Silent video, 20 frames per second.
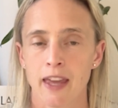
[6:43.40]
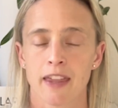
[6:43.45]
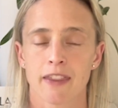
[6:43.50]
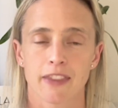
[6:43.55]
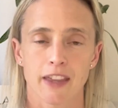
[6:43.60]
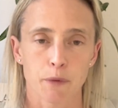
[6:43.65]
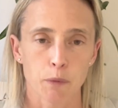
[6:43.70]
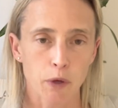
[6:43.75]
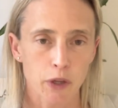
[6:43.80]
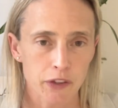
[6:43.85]

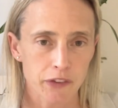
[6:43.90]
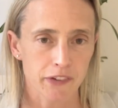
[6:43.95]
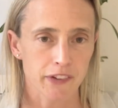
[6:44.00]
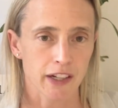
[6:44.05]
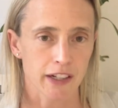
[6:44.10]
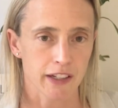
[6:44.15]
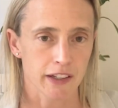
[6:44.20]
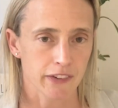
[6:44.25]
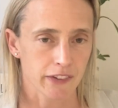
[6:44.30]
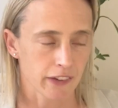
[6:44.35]
They weren't
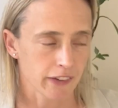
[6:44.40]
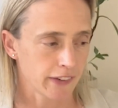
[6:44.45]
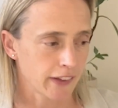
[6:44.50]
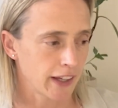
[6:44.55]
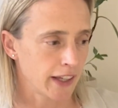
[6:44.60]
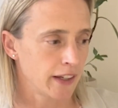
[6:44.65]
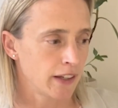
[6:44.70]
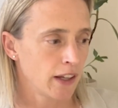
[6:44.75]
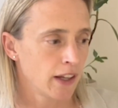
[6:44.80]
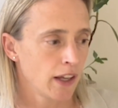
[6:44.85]
studies that
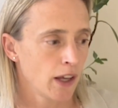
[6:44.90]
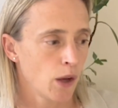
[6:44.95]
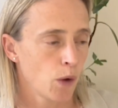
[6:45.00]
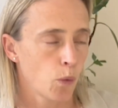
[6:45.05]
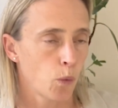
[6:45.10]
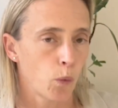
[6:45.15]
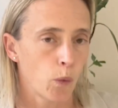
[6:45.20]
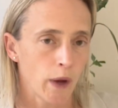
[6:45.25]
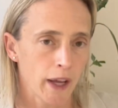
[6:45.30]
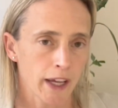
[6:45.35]
said,
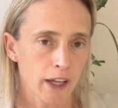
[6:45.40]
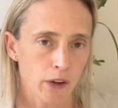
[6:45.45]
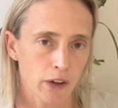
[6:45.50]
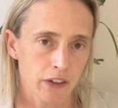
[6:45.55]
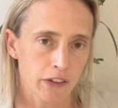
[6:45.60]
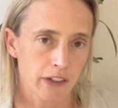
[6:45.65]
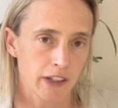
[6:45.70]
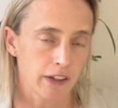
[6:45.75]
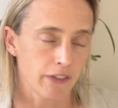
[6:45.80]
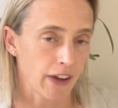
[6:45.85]
we're going
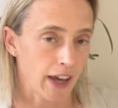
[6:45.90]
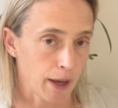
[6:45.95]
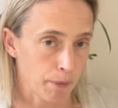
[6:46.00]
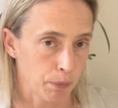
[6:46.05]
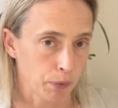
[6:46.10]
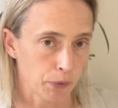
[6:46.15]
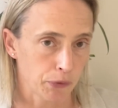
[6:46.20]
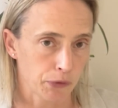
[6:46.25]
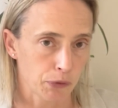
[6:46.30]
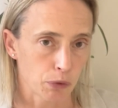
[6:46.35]
to give
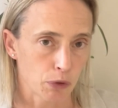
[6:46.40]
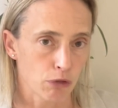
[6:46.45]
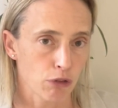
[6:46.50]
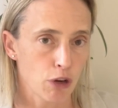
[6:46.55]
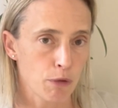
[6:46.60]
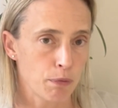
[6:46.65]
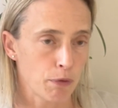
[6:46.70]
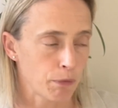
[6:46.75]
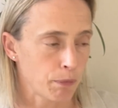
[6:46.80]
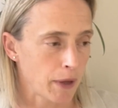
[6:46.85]
apples to a
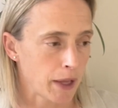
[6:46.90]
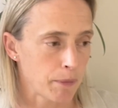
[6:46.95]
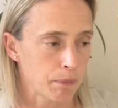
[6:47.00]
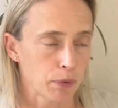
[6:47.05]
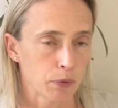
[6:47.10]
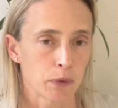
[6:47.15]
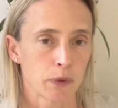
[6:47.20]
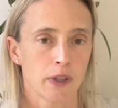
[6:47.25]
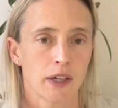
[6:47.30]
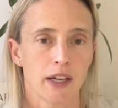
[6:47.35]
group of
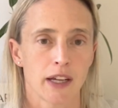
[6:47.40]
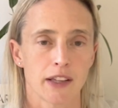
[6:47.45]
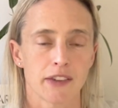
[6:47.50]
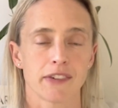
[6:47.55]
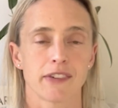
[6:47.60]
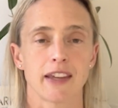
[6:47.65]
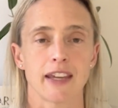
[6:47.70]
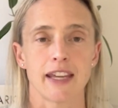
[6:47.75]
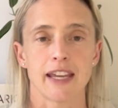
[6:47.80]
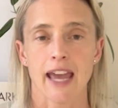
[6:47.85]
people and
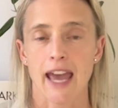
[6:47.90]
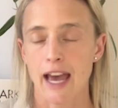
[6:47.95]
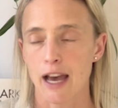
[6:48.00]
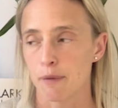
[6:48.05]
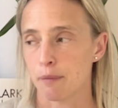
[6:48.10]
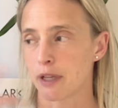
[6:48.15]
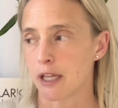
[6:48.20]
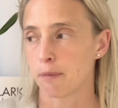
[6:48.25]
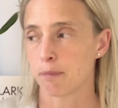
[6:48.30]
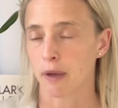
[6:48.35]
see how
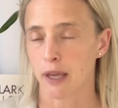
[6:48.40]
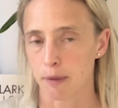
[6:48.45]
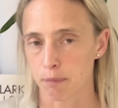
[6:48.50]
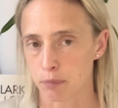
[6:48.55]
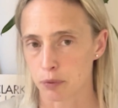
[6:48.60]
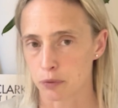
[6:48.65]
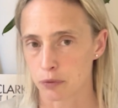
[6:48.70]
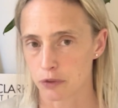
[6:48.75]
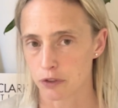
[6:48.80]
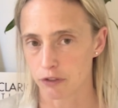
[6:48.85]
many
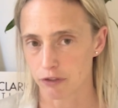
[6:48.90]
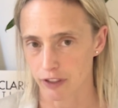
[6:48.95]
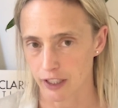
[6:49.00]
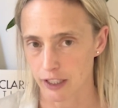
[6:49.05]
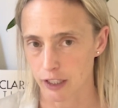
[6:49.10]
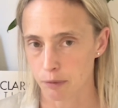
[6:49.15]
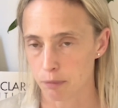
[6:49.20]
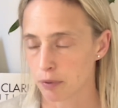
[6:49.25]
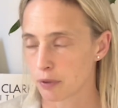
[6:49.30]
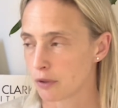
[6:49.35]
people
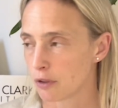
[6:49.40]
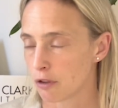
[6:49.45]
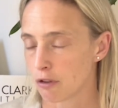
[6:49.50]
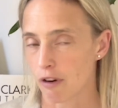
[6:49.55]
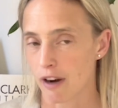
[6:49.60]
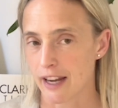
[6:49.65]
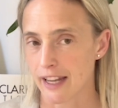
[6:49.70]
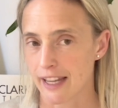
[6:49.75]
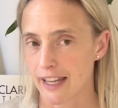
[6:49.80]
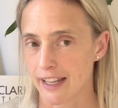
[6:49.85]
develop
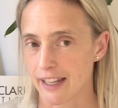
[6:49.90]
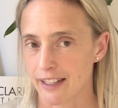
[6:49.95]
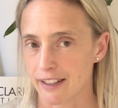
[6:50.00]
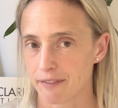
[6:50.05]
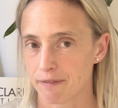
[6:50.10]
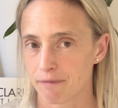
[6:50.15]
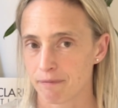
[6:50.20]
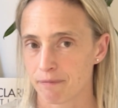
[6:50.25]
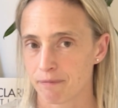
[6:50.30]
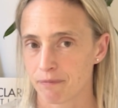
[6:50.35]
grey hair.
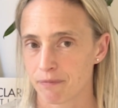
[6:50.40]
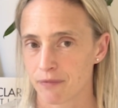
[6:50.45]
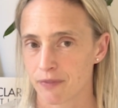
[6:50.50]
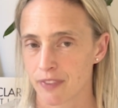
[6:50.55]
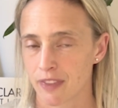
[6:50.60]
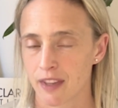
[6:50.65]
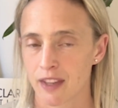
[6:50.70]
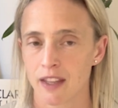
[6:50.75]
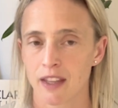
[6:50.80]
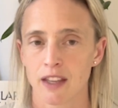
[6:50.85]

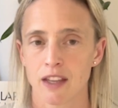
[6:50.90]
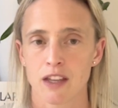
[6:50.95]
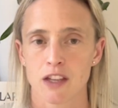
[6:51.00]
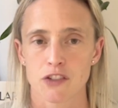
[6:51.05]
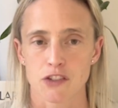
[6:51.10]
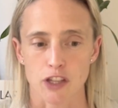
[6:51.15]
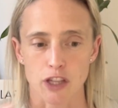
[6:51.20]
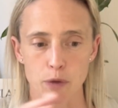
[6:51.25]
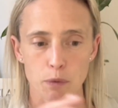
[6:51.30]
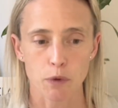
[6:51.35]

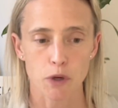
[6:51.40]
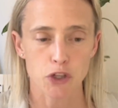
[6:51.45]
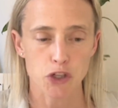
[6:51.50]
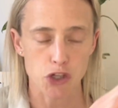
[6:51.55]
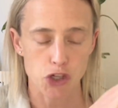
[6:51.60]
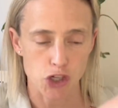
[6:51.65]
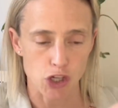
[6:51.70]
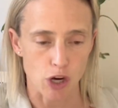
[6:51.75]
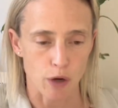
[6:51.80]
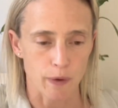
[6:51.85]
So they
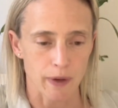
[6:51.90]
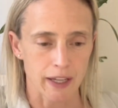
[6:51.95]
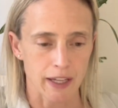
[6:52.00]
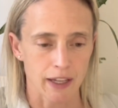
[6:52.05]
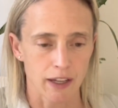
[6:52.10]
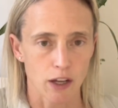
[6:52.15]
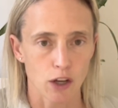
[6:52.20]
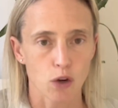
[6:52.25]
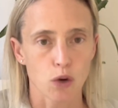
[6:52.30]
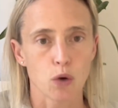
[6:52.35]
weren't
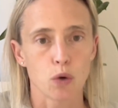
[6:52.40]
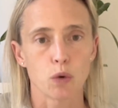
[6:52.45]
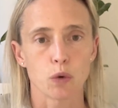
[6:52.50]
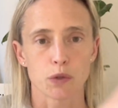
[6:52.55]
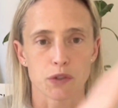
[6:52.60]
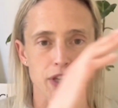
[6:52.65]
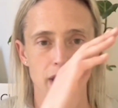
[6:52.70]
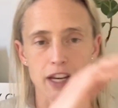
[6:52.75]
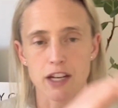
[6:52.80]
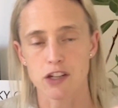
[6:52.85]
showing
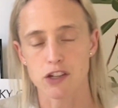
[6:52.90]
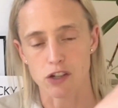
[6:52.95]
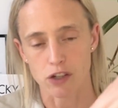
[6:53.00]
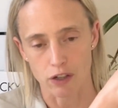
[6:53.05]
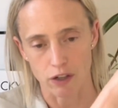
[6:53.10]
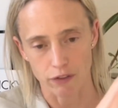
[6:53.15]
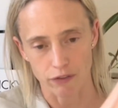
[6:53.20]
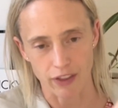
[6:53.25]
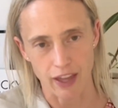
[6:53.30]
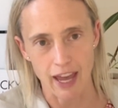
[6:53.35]

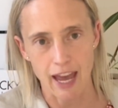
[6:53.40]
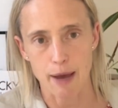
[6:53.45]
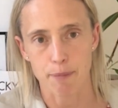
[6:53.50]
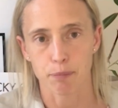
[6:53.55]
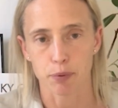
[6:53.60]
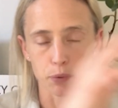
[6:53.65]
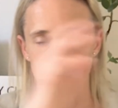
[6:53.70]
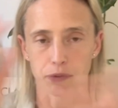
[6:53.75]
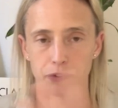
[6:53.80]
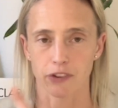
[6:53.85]
causation of the
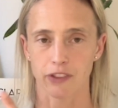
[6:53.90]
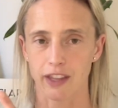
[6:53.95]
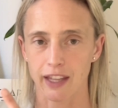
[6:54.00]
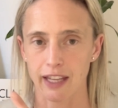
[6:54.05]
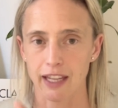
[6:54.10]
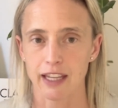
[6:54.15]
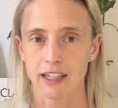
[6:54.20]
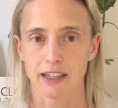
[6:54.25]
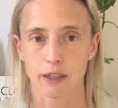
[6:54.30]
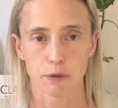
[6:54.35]
apples to the
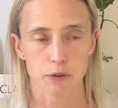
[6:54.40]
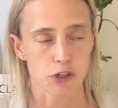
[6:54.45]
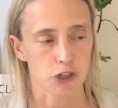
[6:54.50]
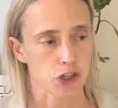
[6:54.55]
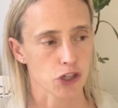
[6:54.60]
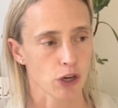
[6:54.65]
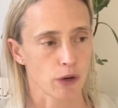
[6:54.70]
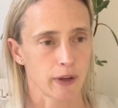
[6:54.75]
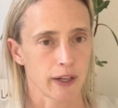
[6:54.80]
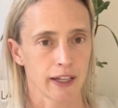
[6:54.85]
hair. They were
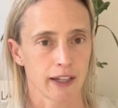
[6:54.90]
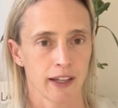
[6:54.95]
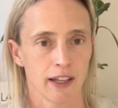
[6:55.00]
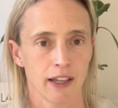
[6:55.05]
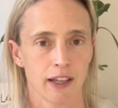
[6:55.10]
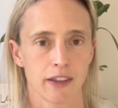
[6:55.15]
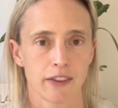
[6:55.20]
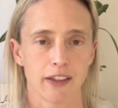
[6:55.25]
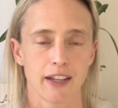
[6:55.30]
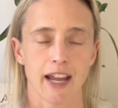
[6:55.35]
just showing
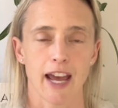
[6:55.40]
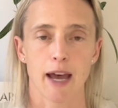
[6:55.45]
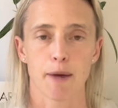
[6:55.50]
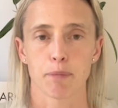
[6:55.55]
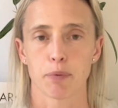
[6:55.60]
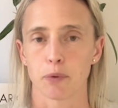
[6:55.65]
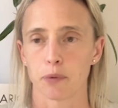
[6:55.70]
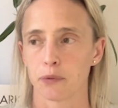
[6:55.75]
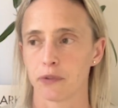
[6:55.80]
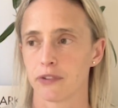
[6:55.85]
that
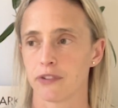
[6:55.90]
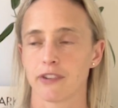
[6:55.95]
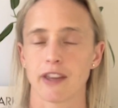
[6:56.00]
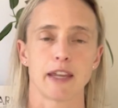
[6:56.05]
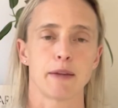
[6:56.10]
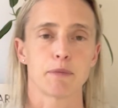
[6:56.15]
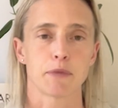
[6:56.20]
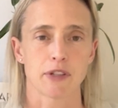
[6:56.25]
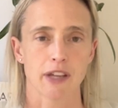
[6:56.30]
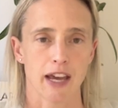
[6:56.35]
apples
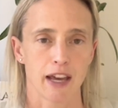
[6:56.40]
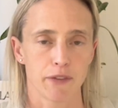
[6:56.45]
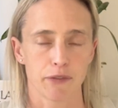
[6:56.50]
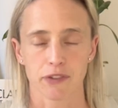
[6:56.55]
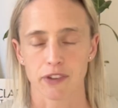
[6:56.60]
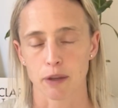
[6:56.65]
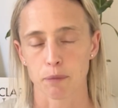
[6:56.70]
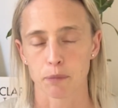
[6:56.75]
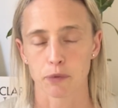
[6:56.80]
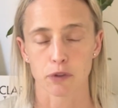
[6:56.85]
seem to have
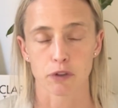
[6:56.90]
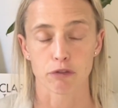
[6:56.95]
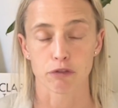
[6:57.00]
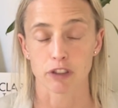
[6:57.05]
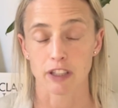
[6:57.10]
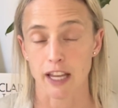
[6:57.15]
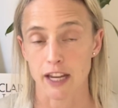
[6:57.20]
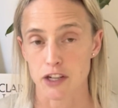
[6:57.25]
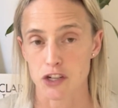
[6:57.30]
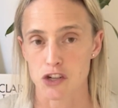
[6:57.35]
some sort of
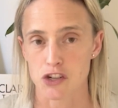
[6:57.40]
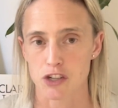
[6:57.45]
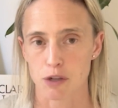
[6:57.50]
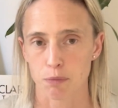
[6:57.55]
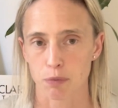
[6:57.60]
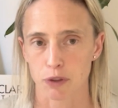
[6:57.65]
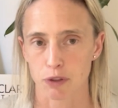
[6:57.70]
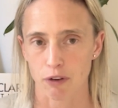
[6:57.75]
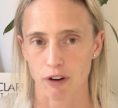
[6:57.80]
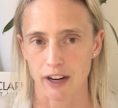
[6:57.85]

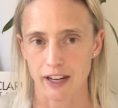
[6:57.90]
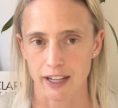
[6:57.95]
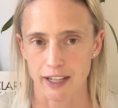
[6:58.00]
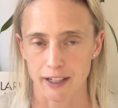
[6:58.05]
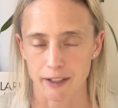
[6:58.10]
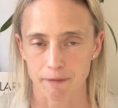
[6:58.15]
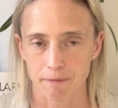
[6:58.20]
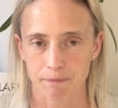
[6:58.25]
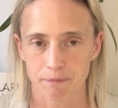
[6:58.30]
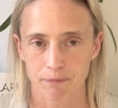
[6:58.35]
relationship with grey
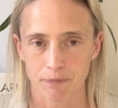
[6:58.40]
hair.